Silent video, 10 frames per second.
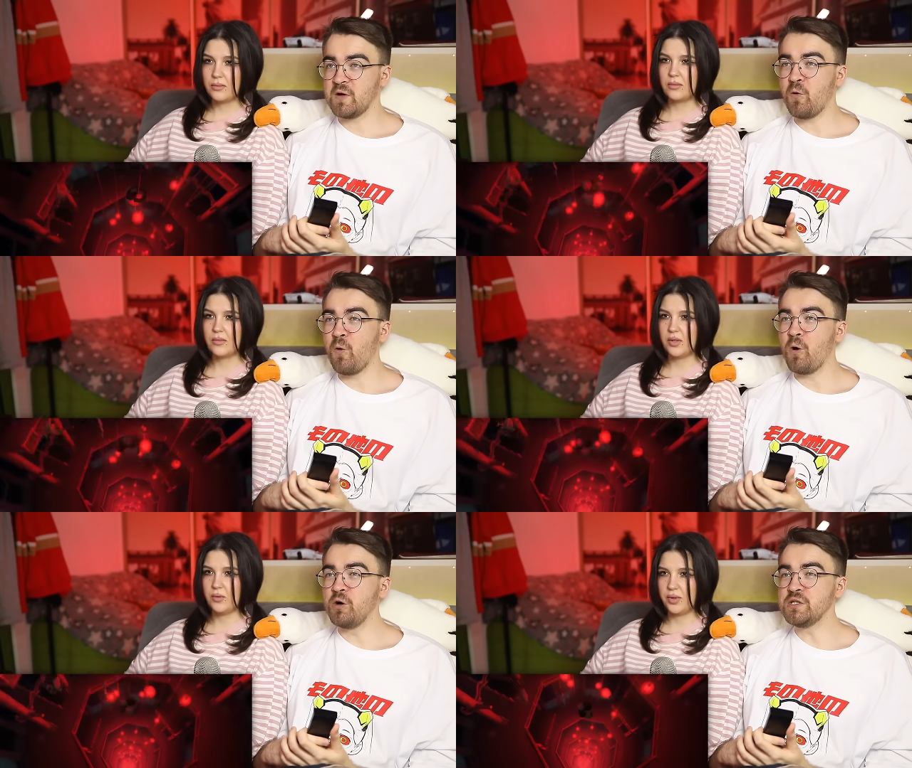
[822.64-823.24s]

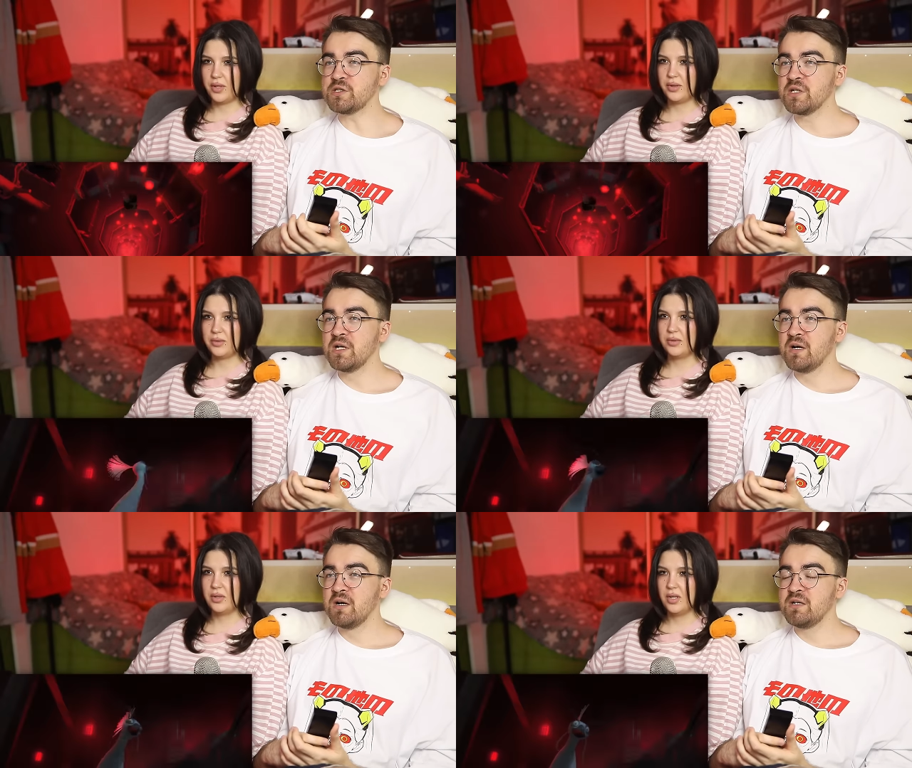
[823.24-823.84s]
Speaker 1: Oh, it's
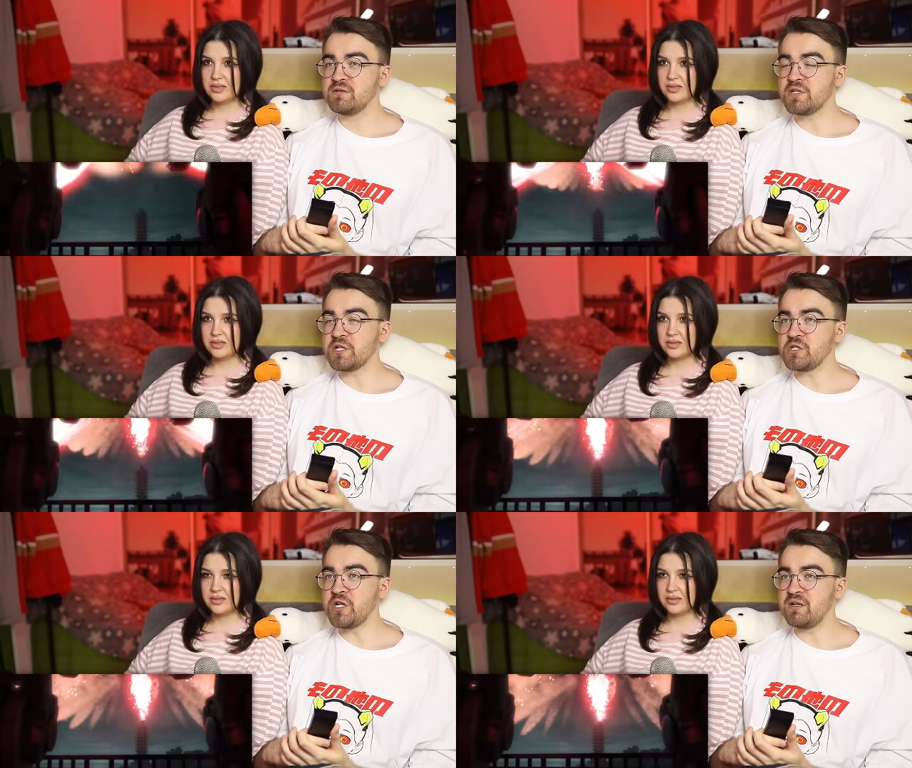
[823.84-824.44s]

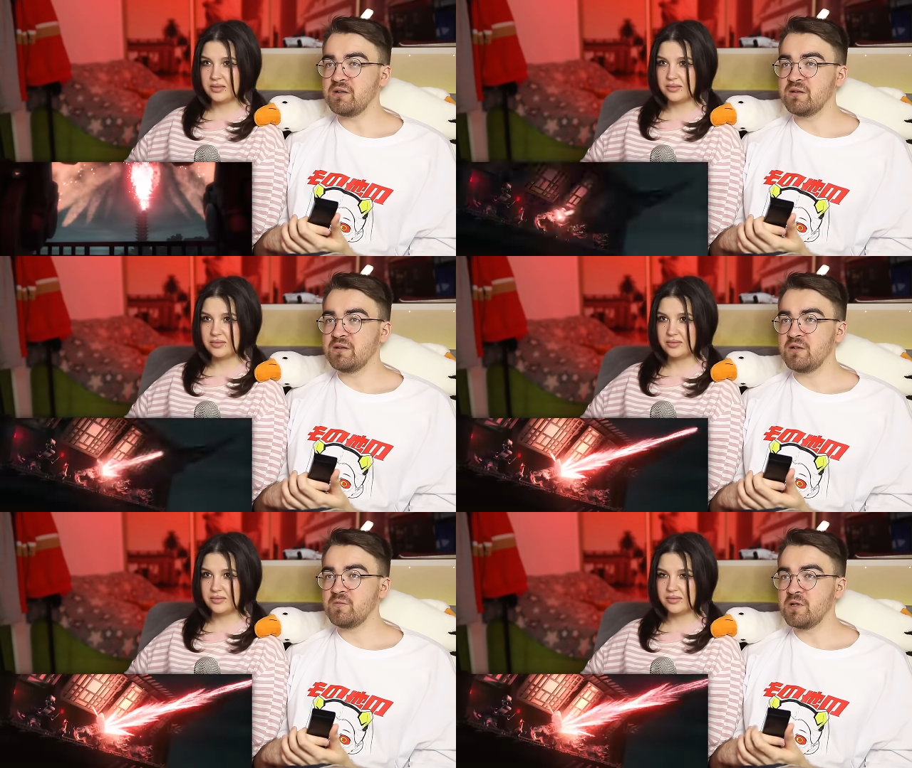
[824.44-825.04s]
Jackie Chan
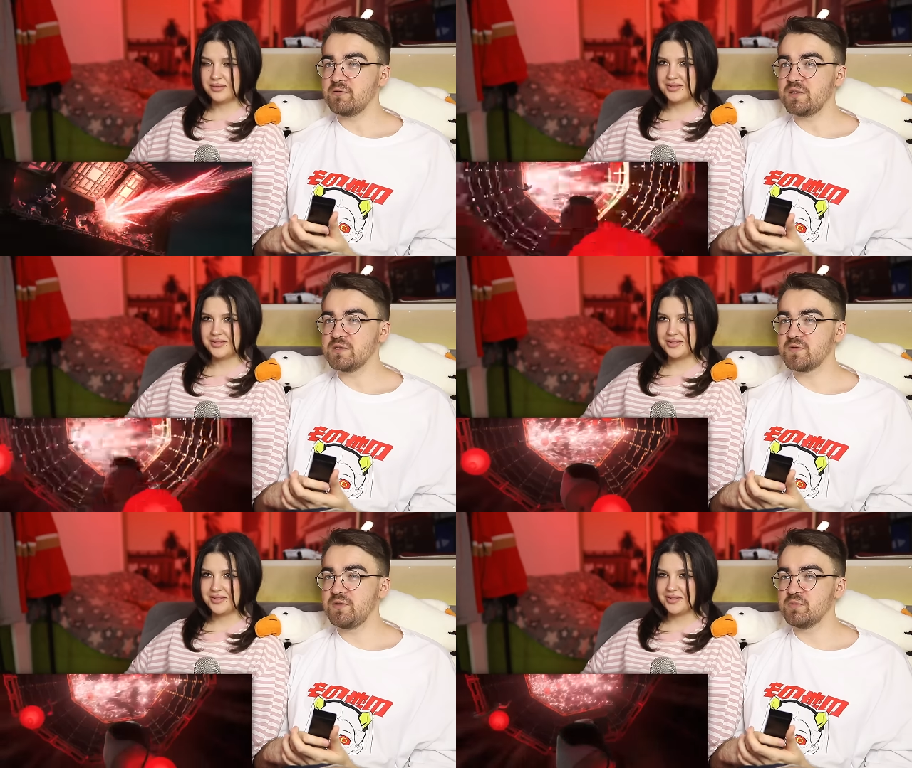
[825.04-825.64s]
in one of
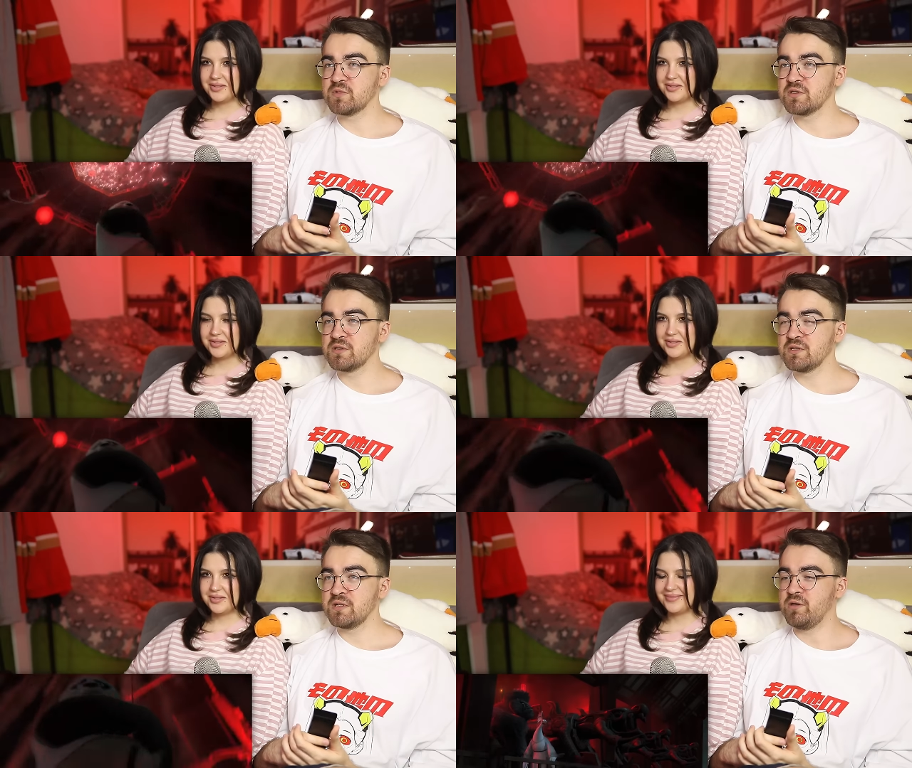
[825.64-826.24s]
his films.
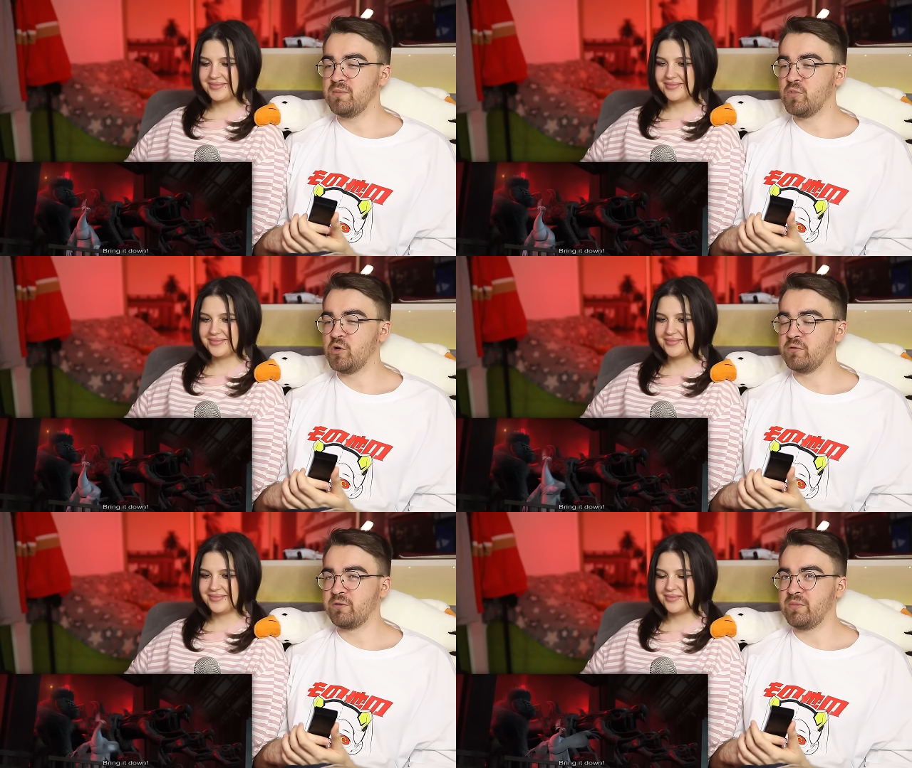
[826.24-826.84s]
In the
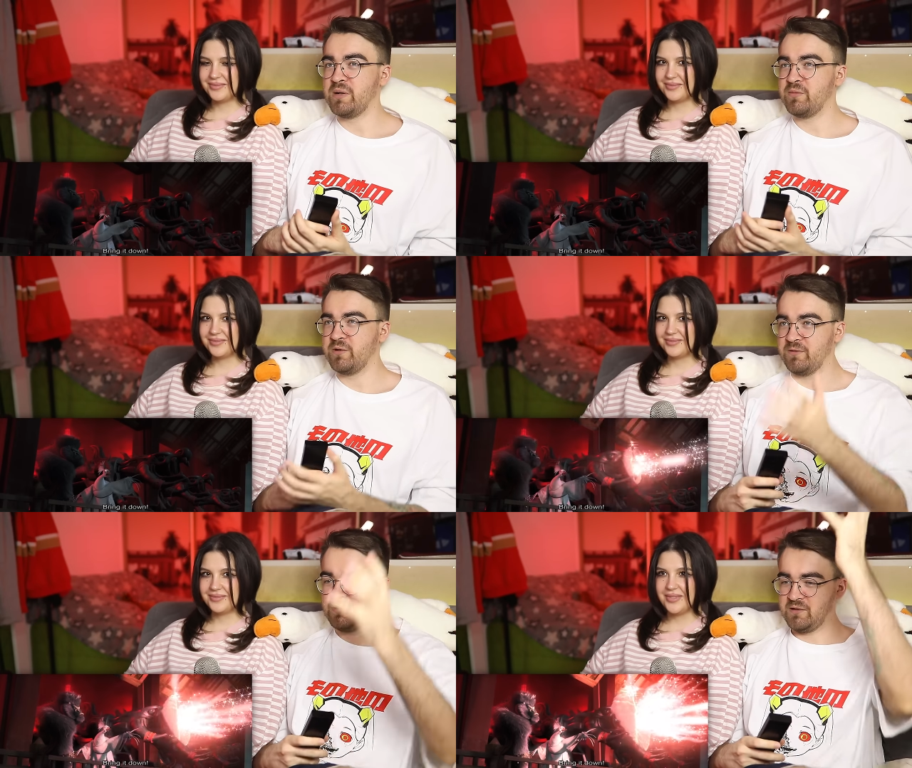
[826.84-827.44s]
mall,
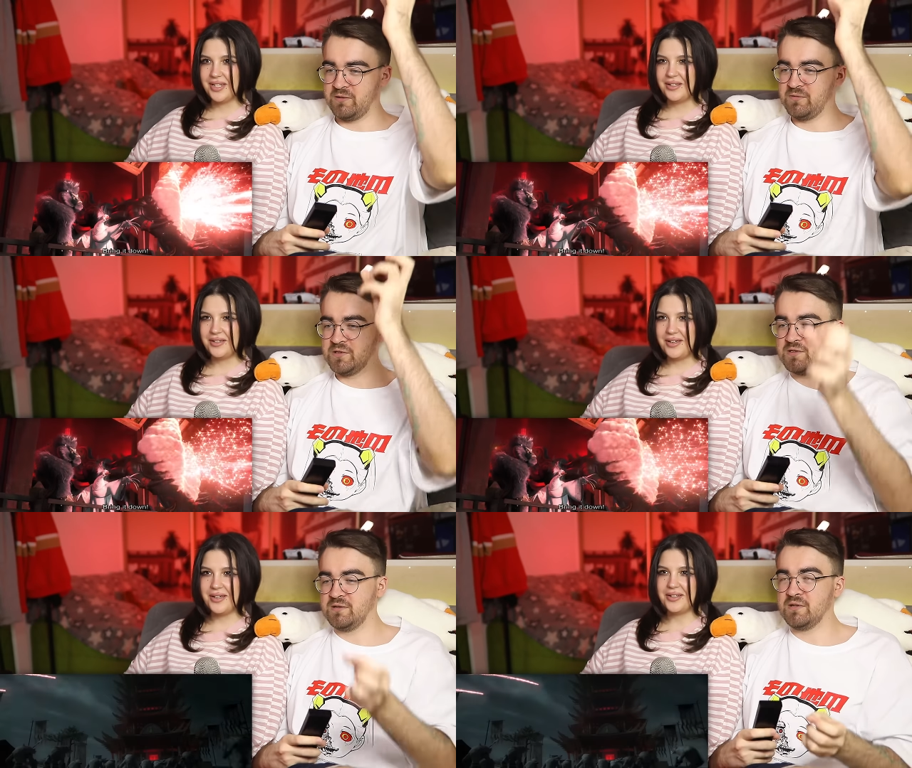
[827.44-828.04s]
remember when he
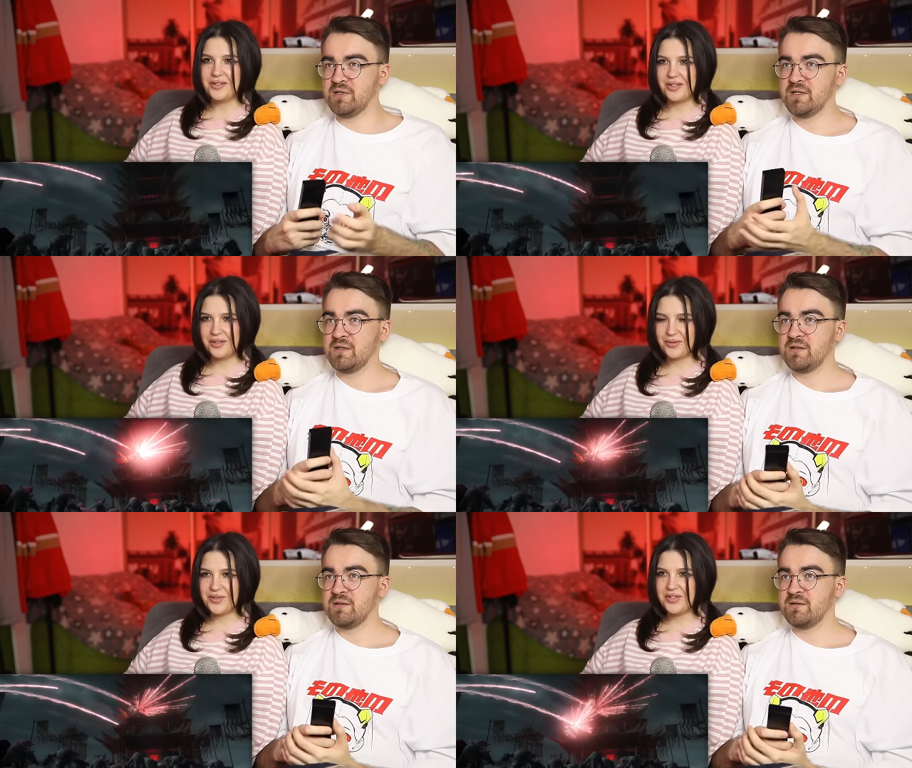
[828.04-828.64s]
was...
Speaker 2: Yeah, it's,
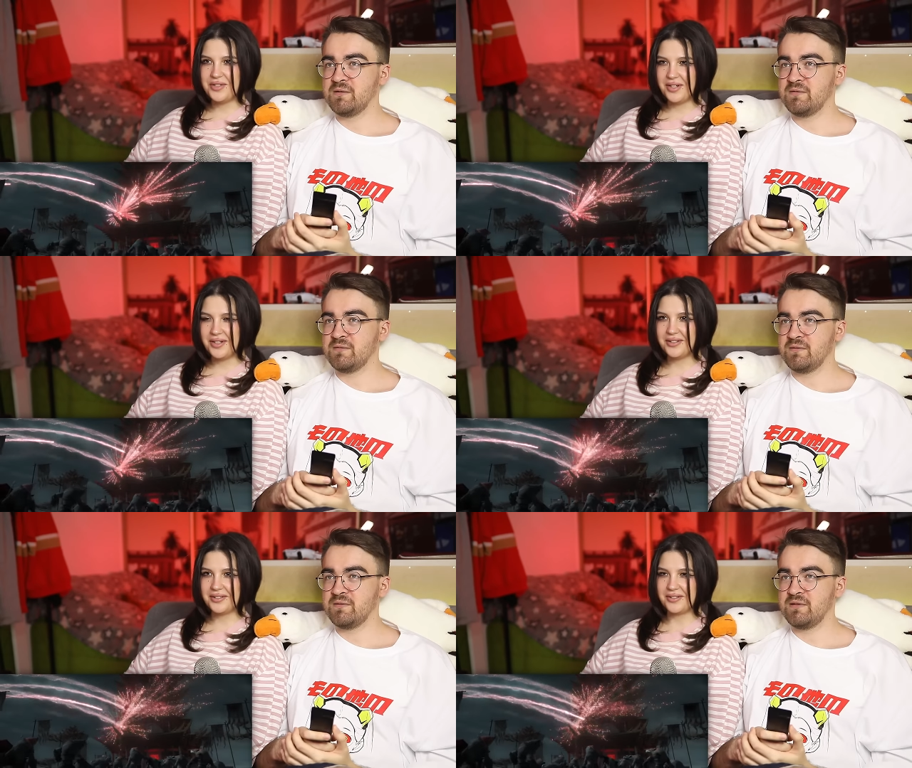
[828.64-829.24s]
it was City
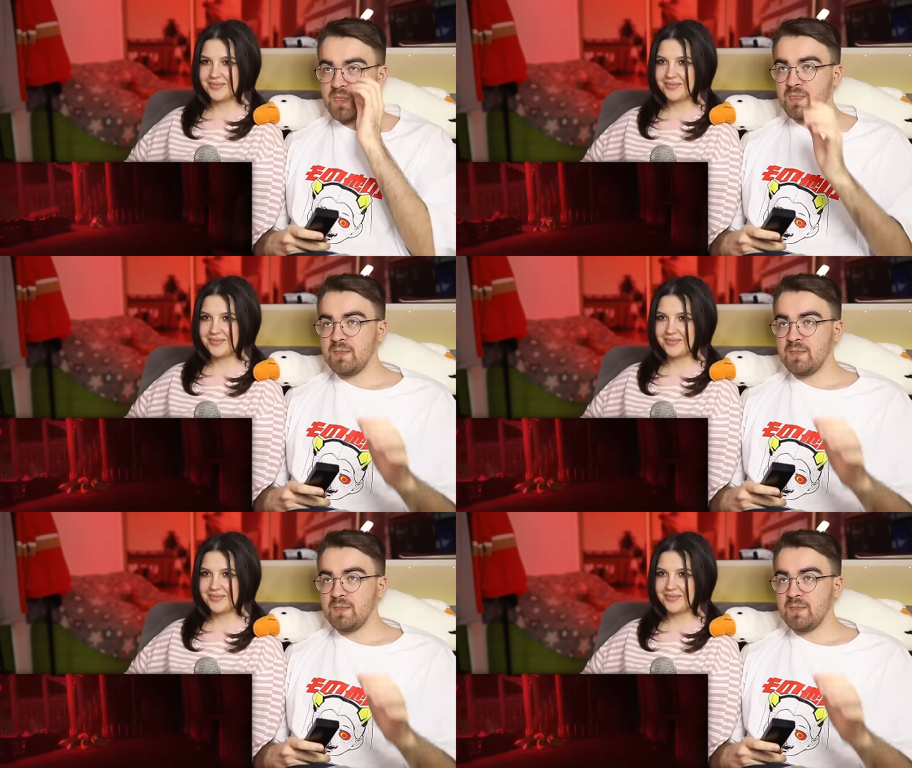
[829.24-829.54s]
Hunter.